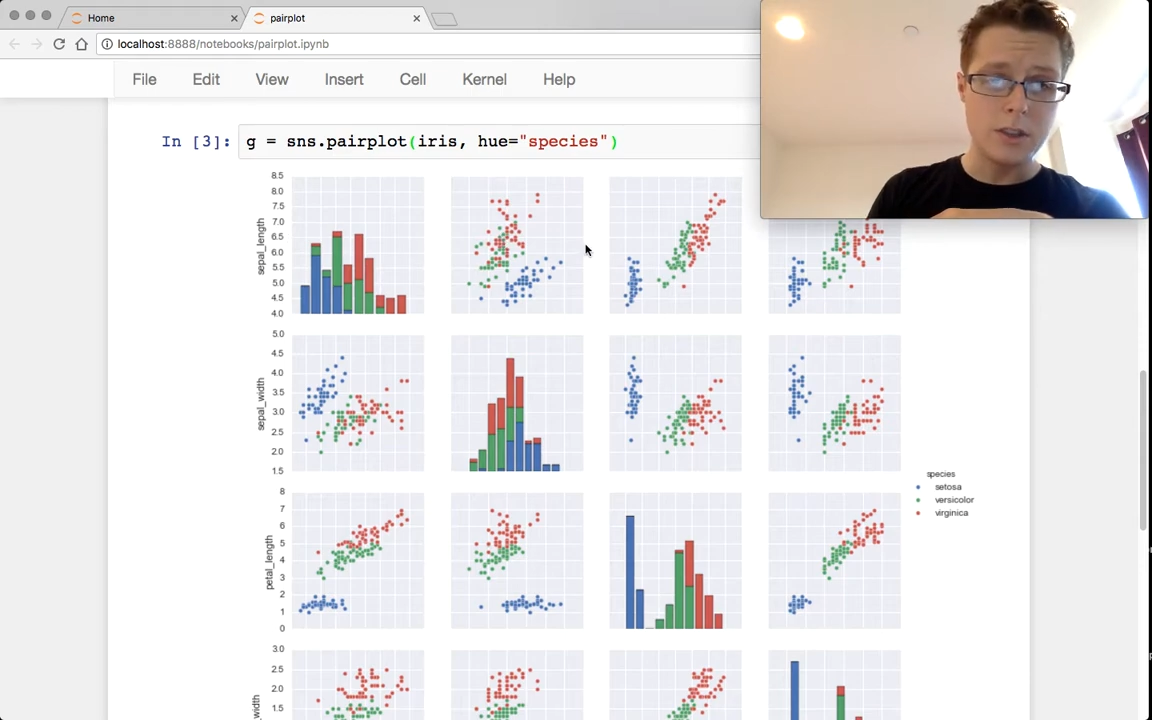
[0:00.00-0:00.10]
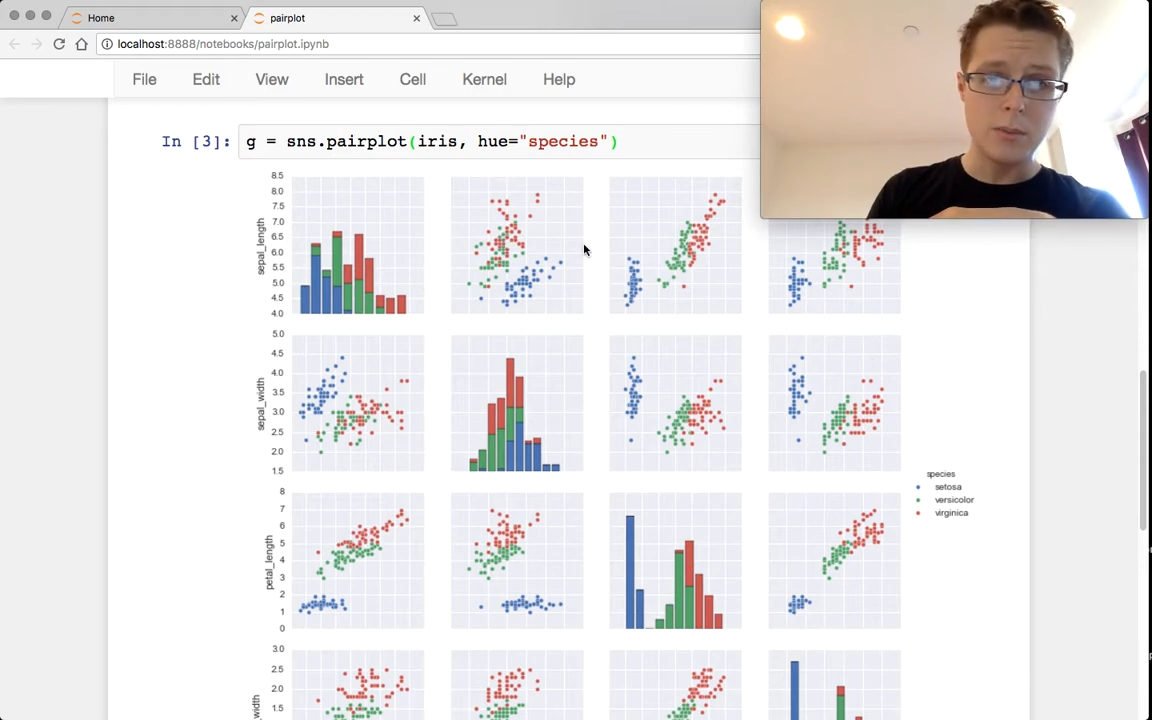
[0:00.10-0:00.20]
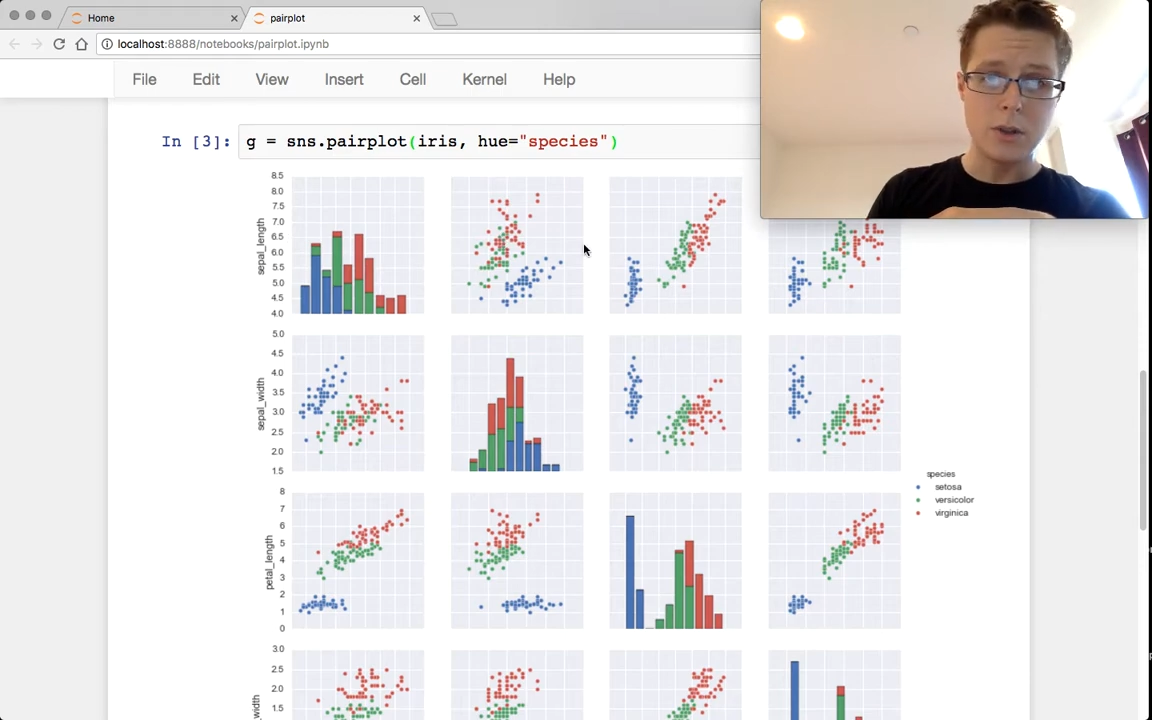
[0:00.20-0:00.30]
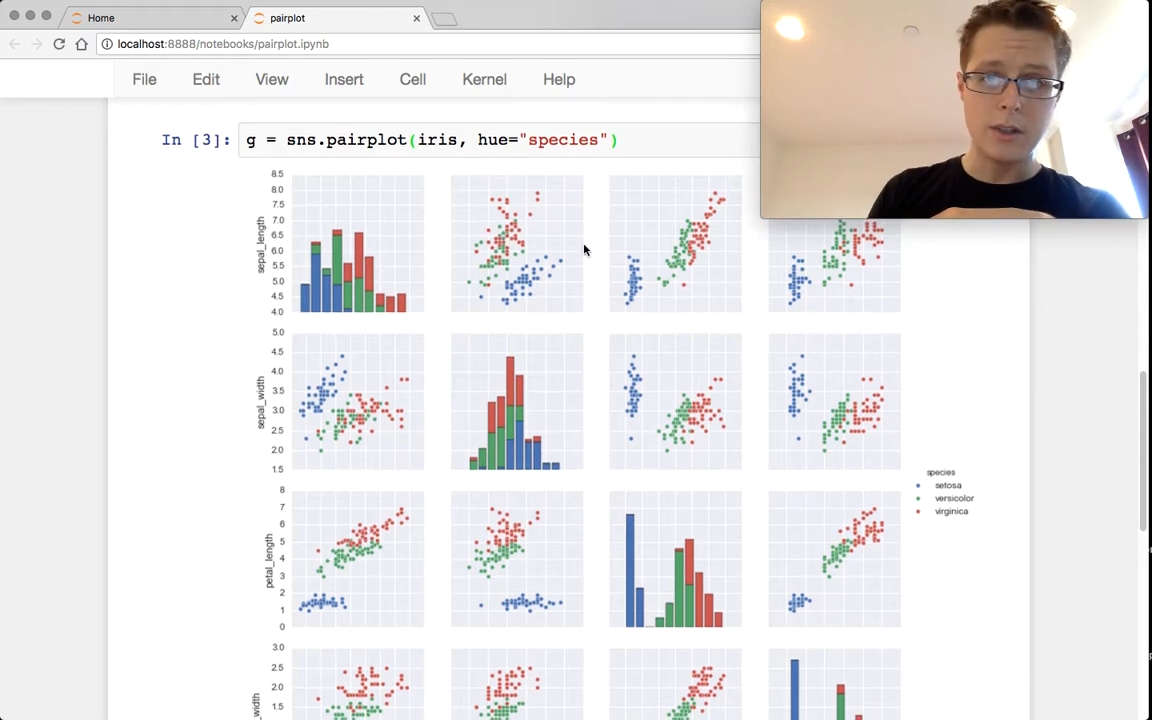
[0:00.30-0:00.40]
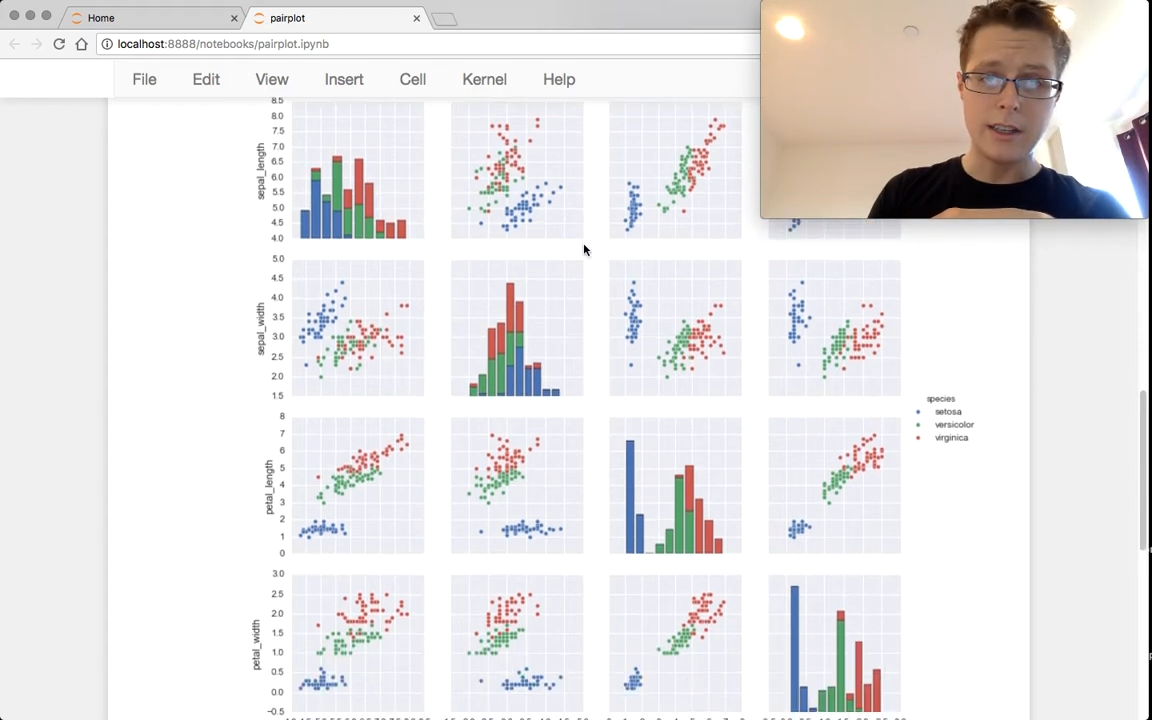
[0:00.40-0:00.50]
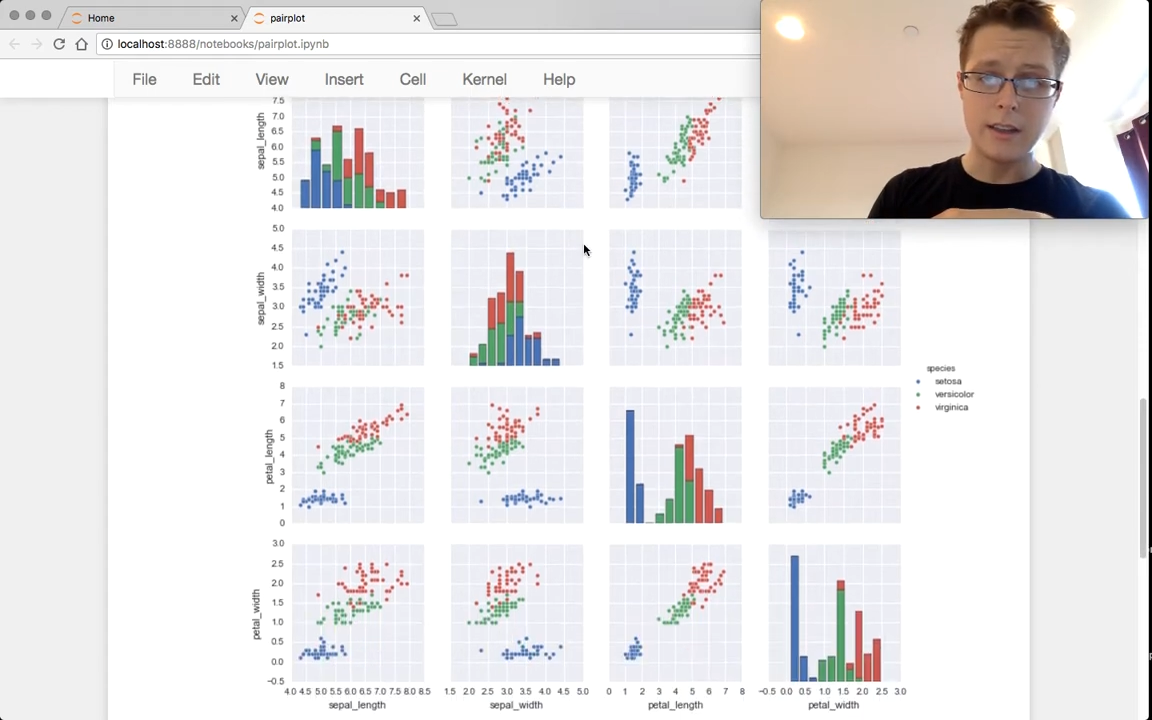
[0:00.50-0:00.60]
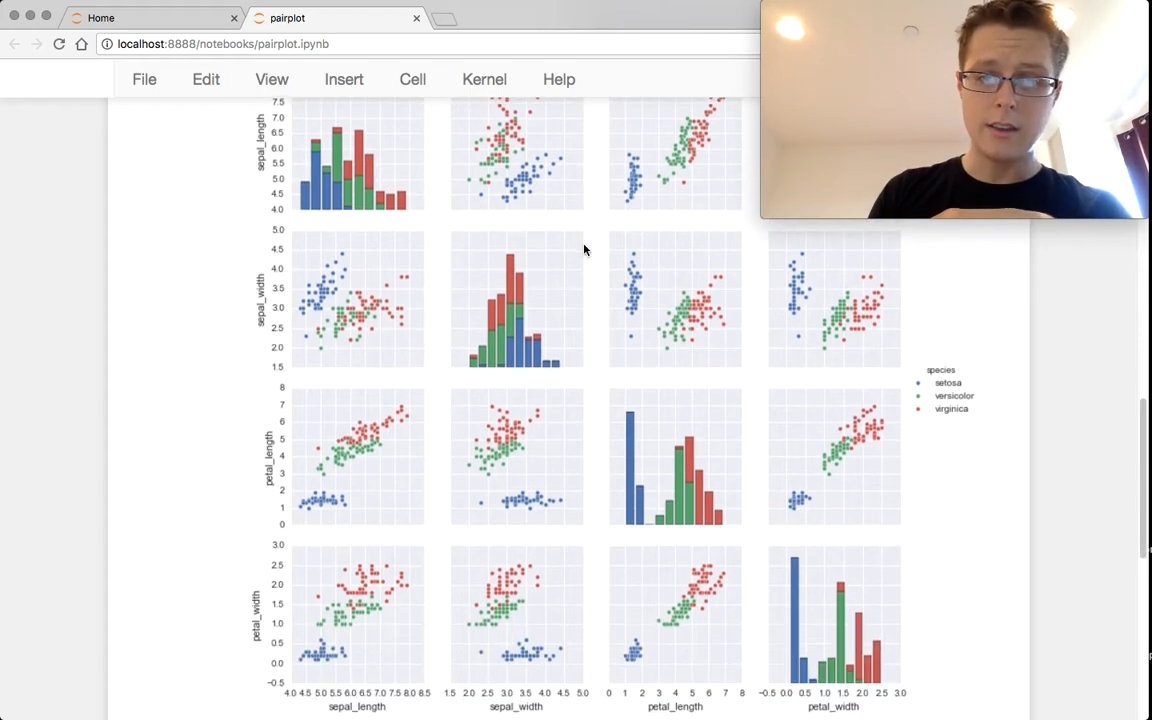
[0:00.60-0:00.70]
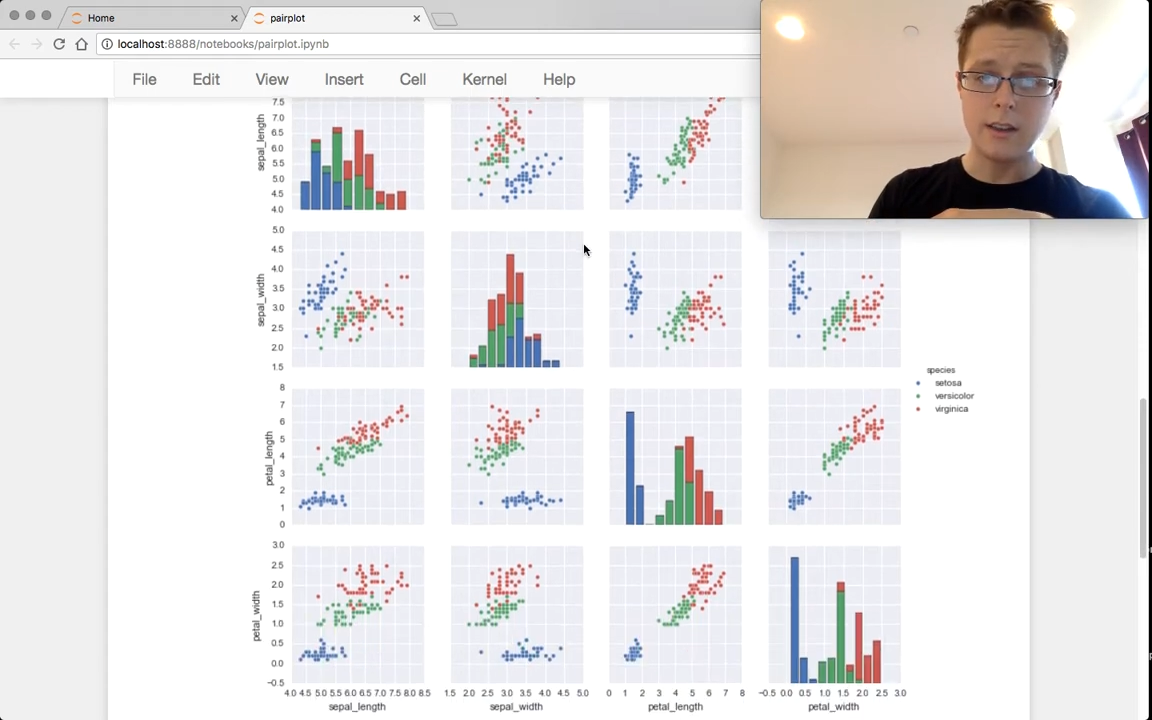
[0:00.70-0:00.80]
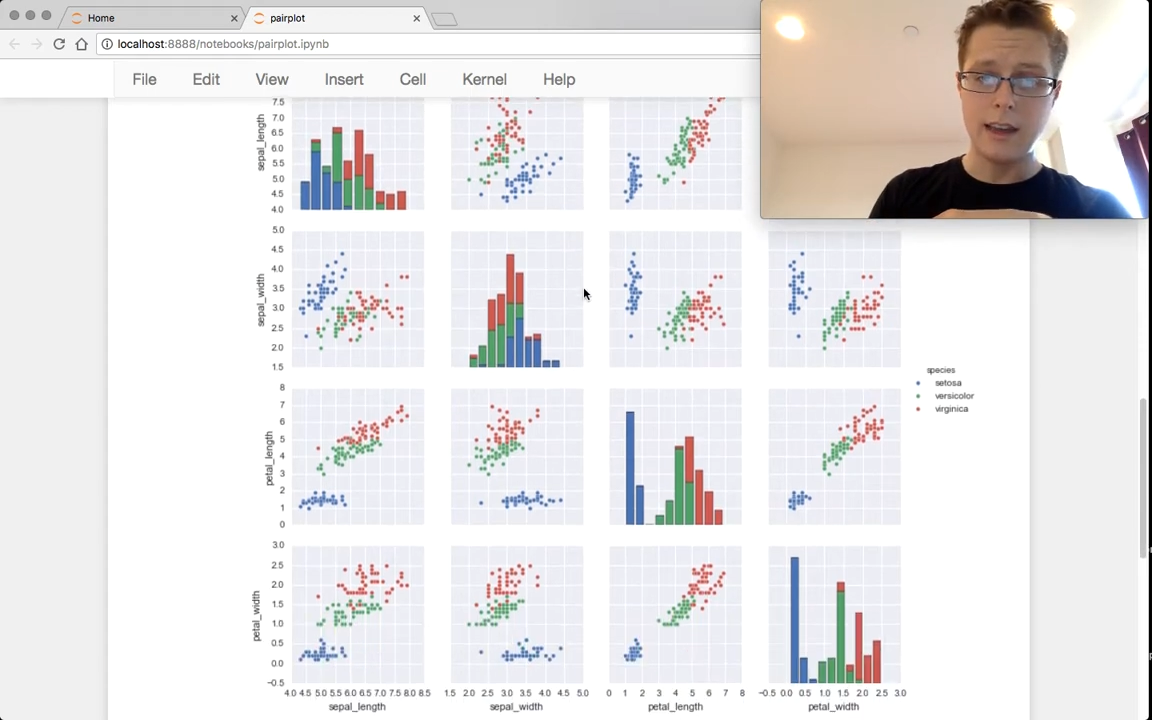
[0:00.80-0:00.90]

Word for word: sepal length